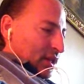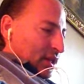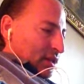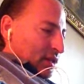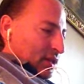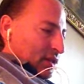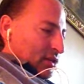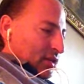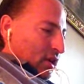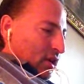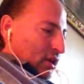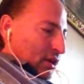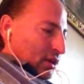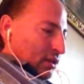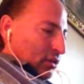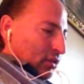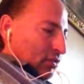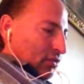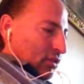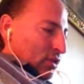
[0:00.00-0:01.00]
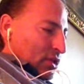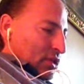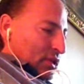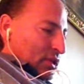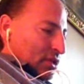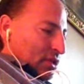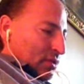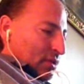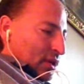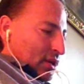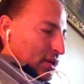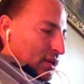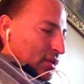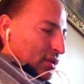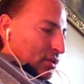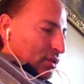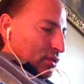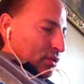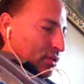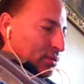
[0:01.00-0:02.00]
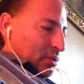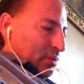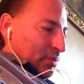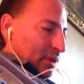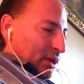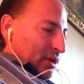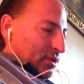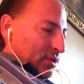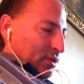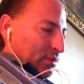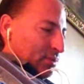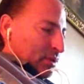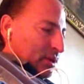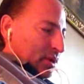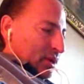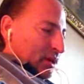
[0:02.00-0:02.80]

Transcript: They talk in low voices to one another, group by group.